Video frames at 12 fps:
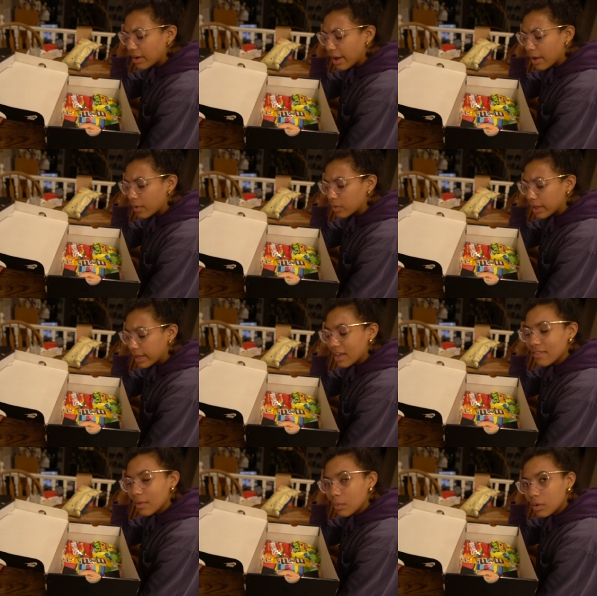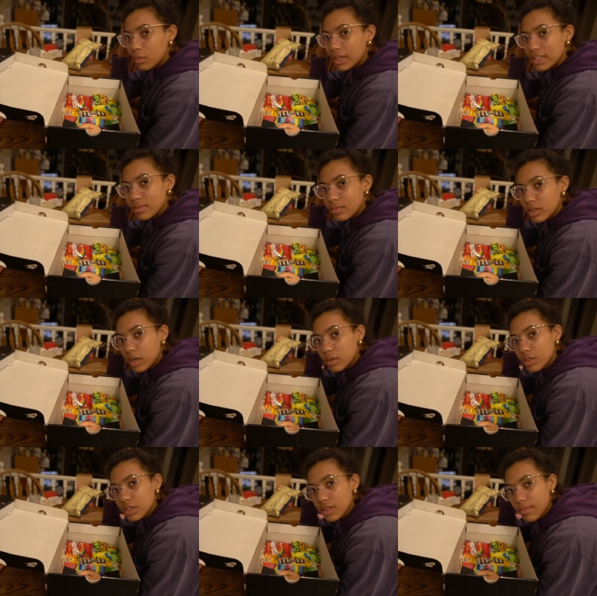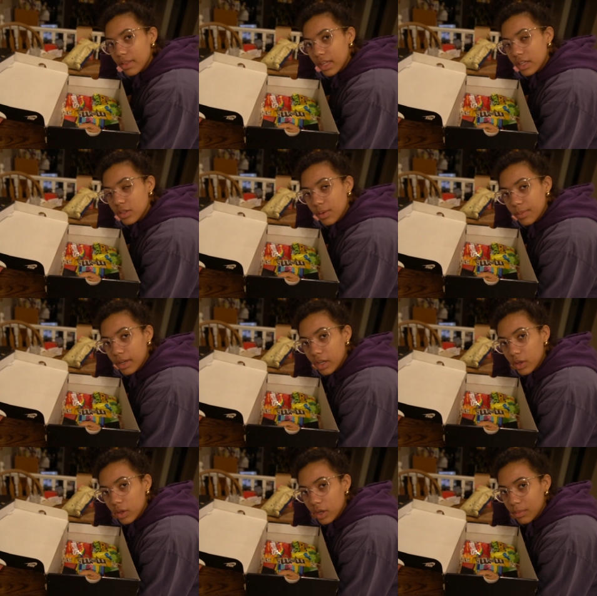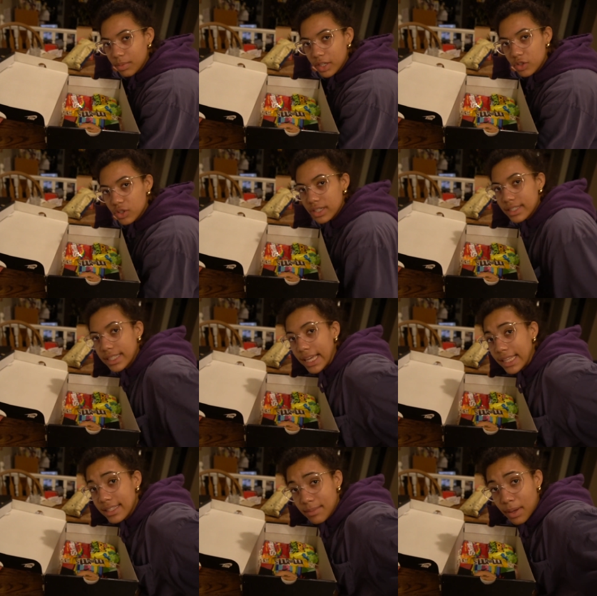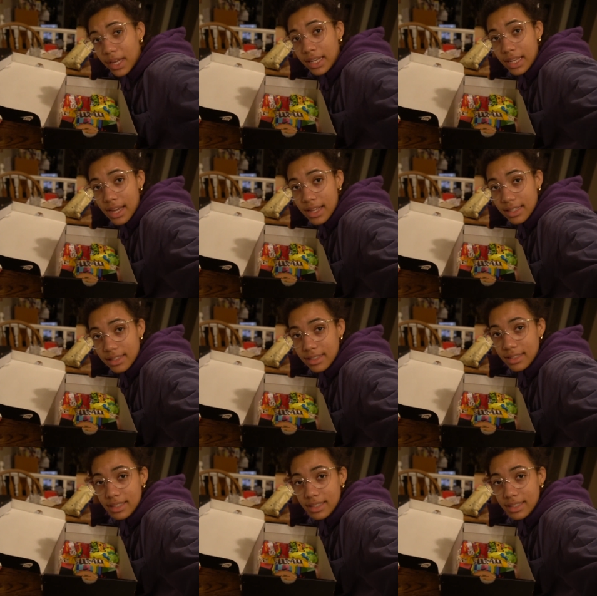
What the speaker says: out like if I want to write some notes or something, so I'm gonna go look on Pinterest, get some ideas.